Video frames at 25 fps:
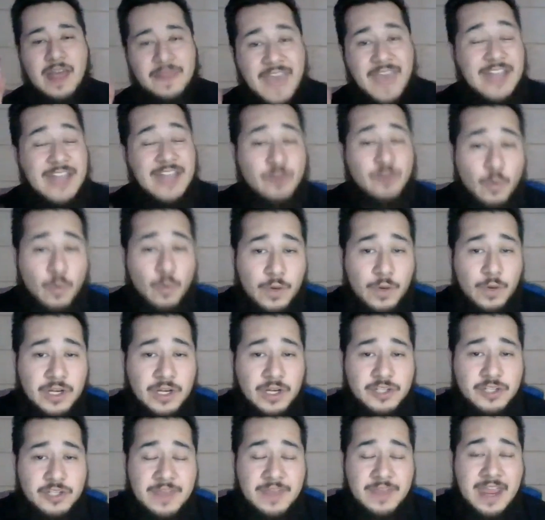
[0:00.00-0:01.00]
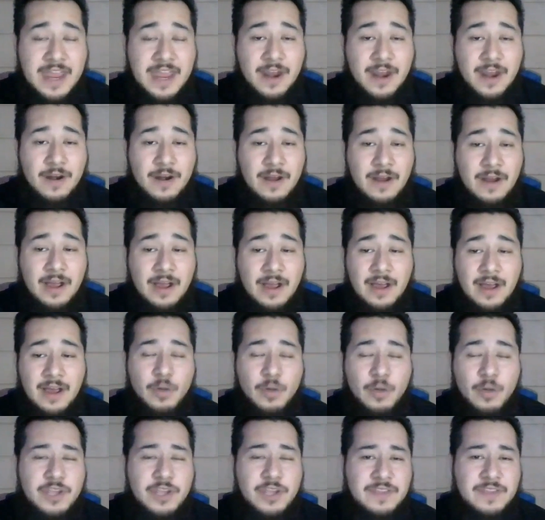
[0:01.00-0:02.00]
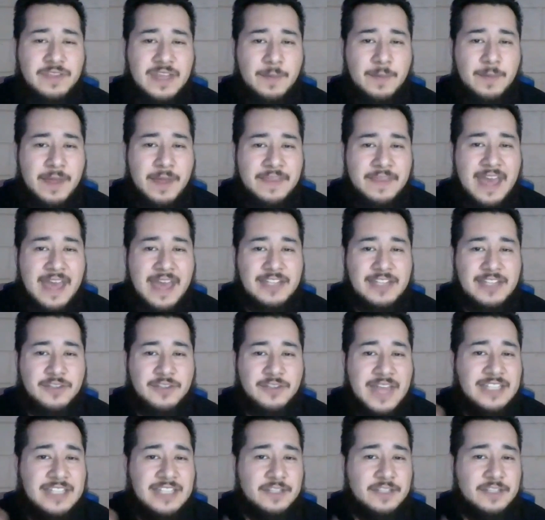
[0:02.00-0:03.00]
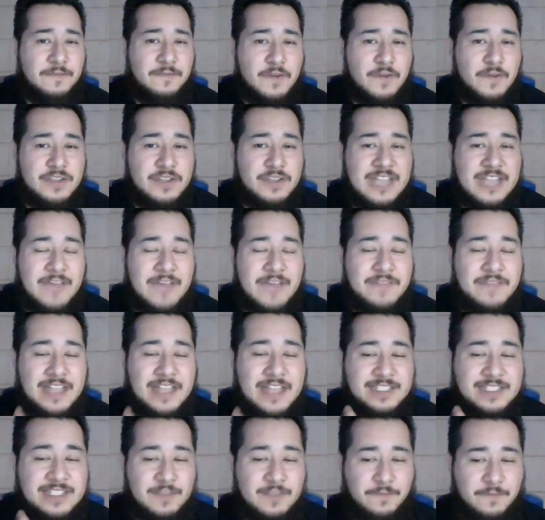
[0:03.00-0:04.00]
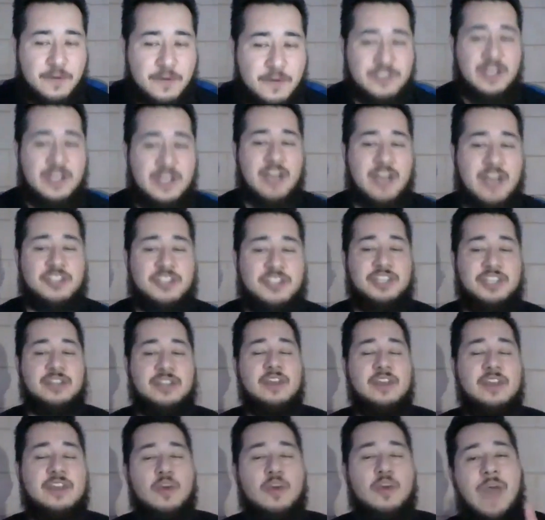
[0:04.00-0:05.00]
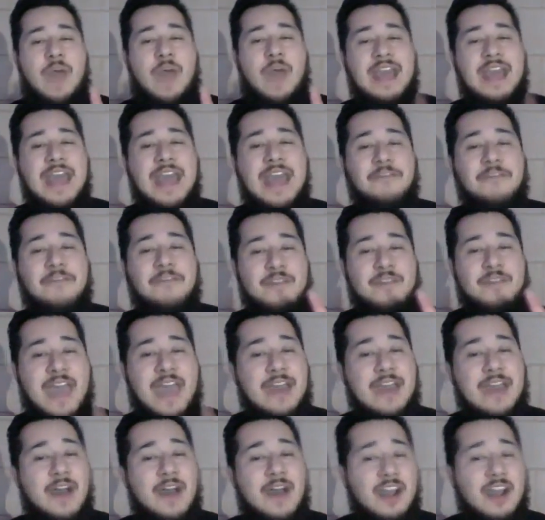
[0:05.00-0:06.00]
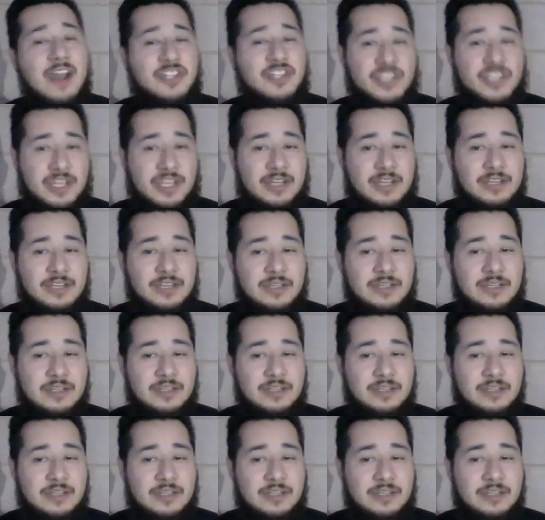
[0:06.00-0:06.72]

That's what we're going to do there. What do you think about that? So that's the first half. That's the first auction. Right after that auction,